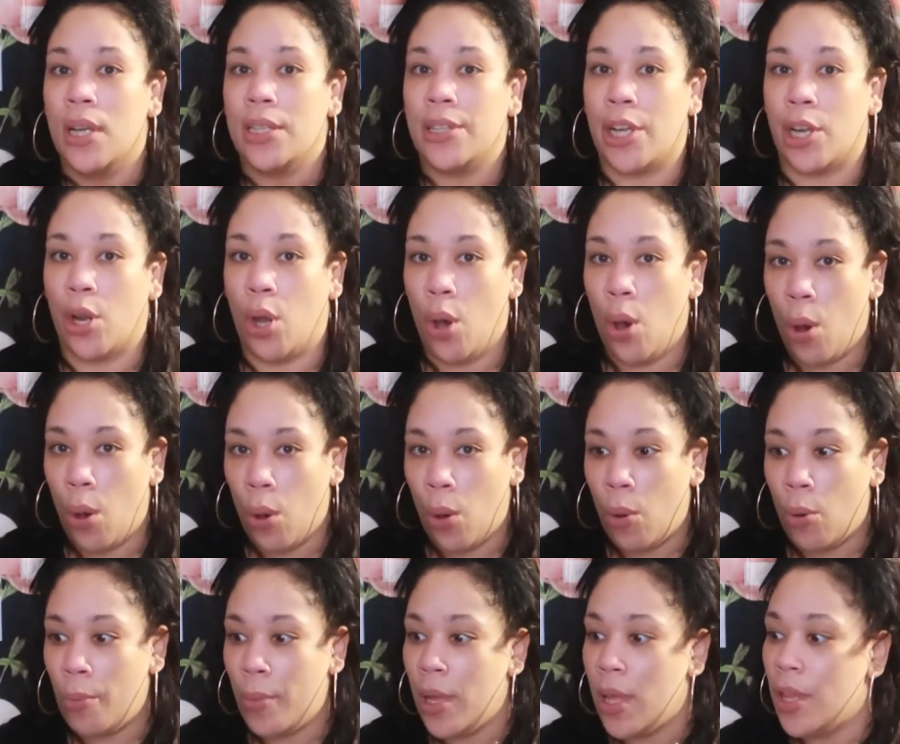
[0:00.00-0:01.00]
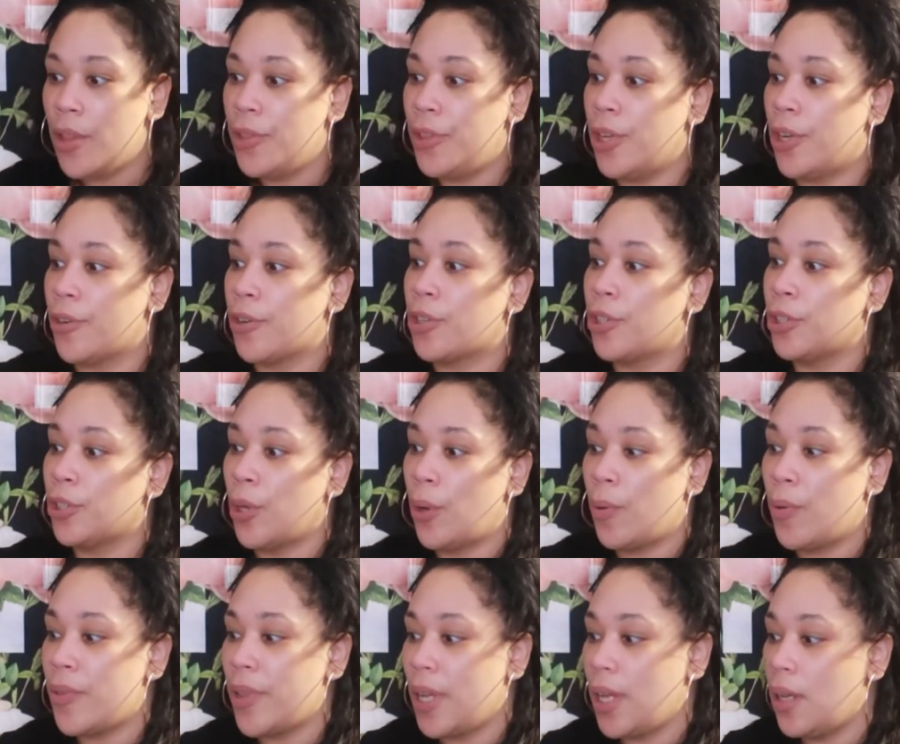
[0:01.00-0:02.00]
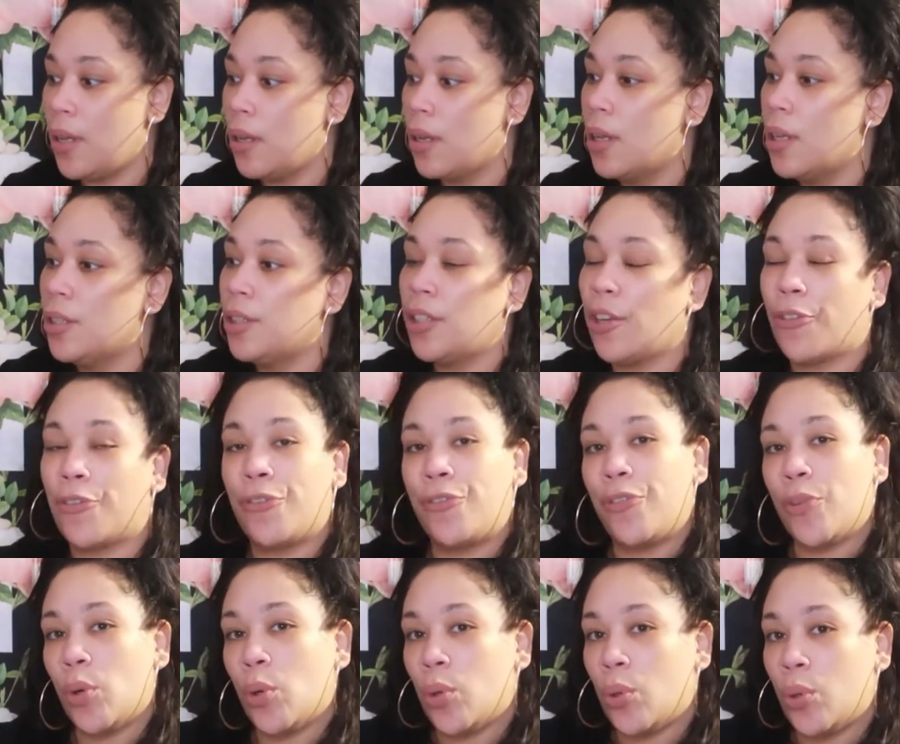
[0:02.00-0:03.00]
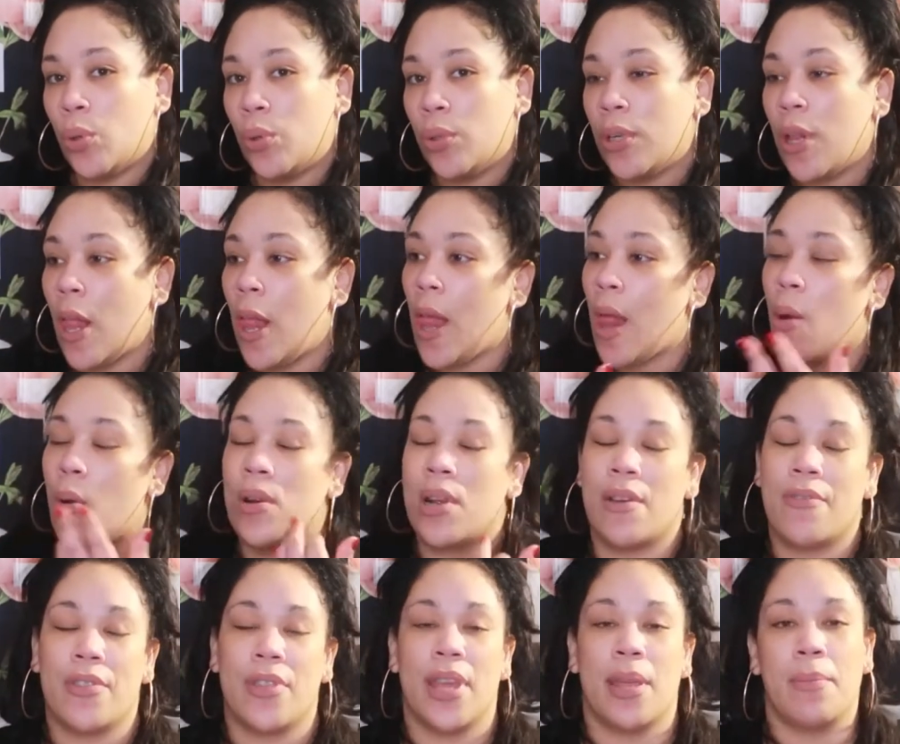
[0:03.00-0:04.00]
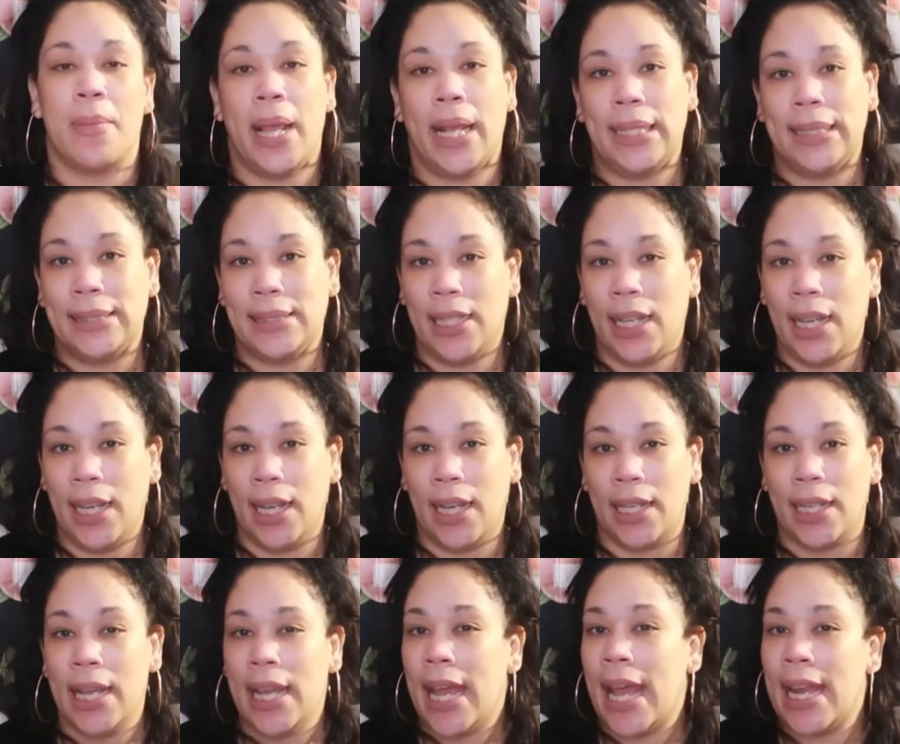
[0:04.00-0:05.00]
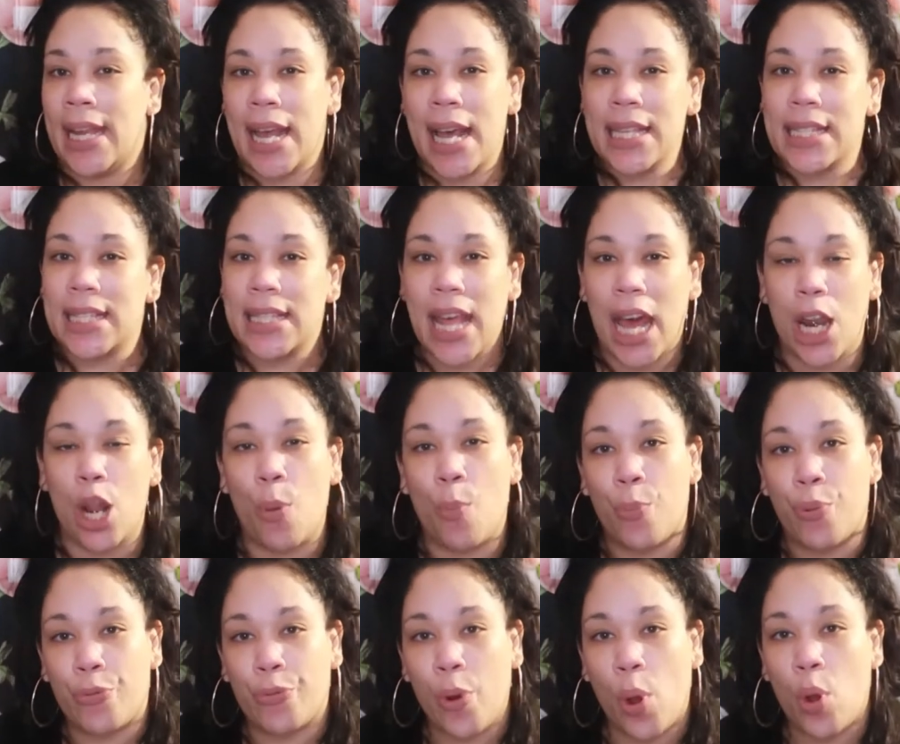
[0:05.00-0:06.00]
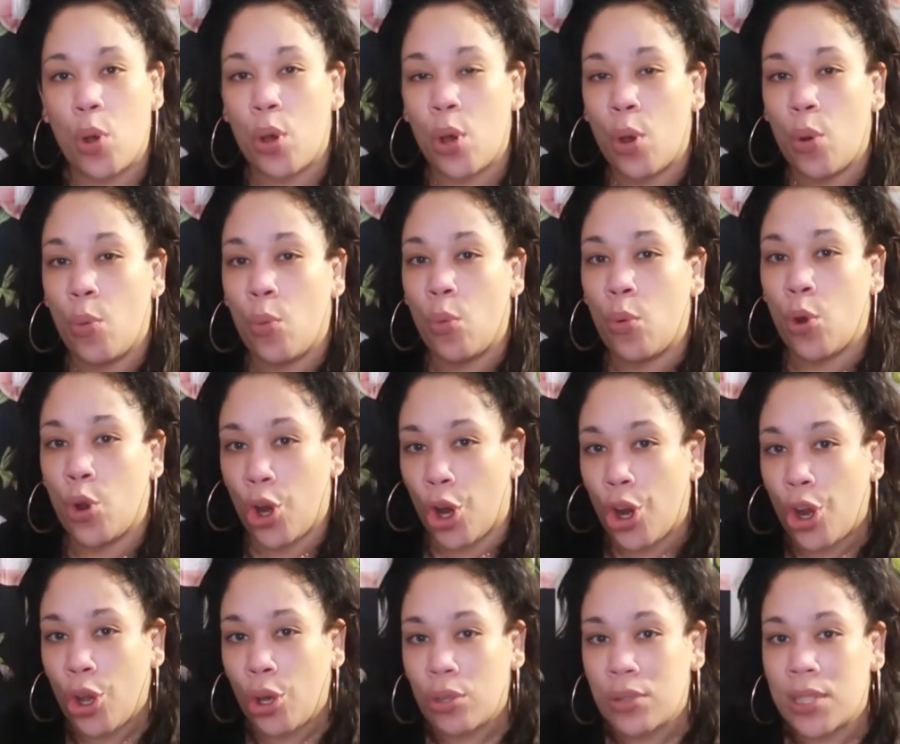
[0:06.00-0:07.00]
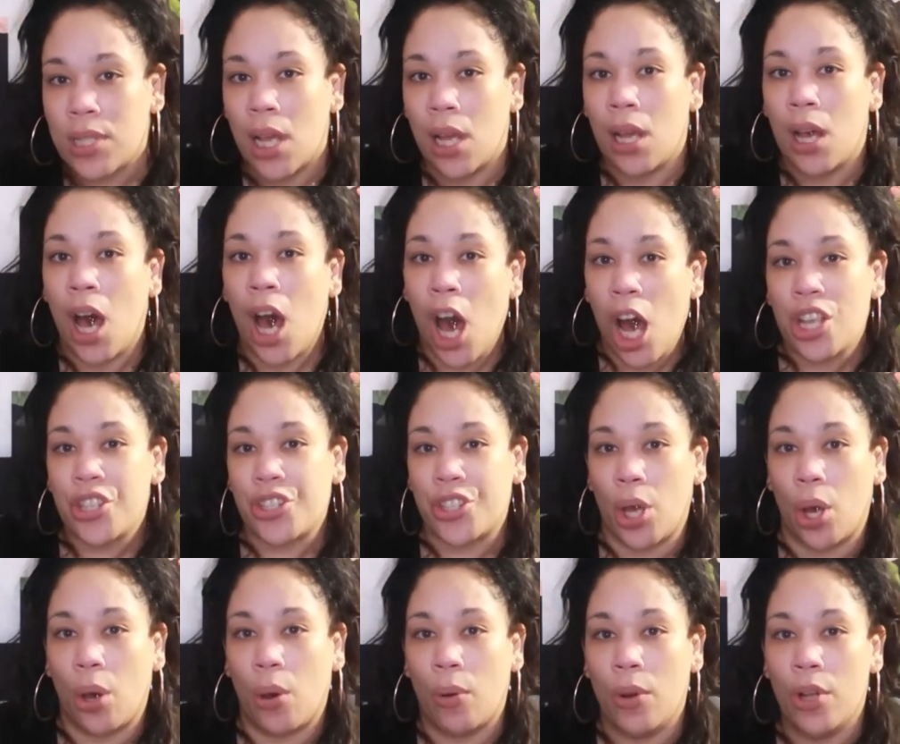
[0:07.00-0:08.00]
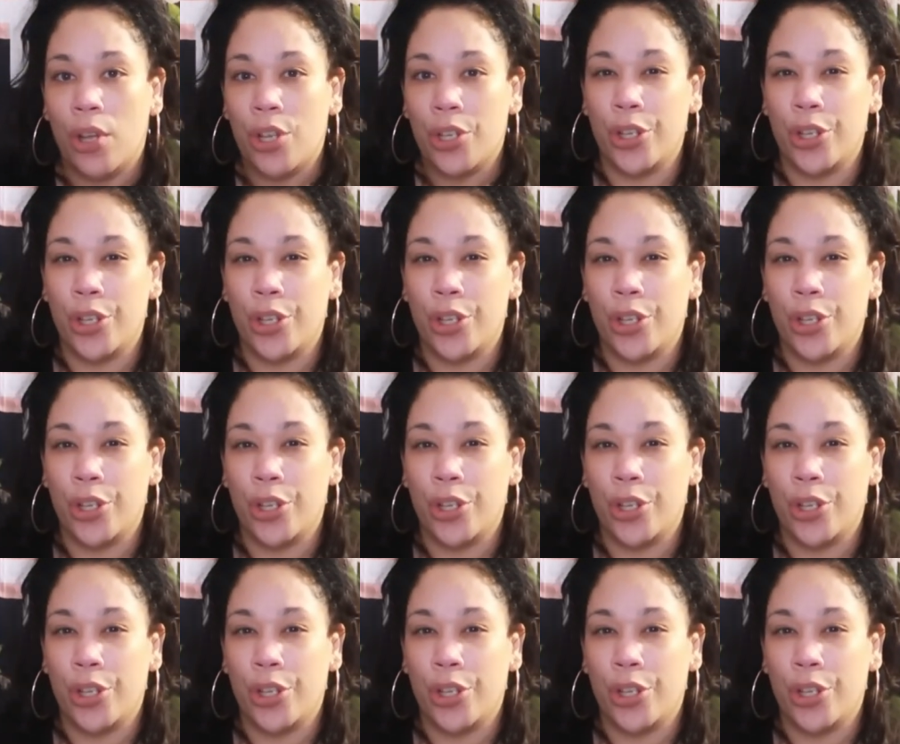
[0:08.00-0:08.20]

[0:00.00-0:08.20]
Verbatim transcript: Their home, their clothing, their food, whatever they may need. And that's not a broke girl's hustle.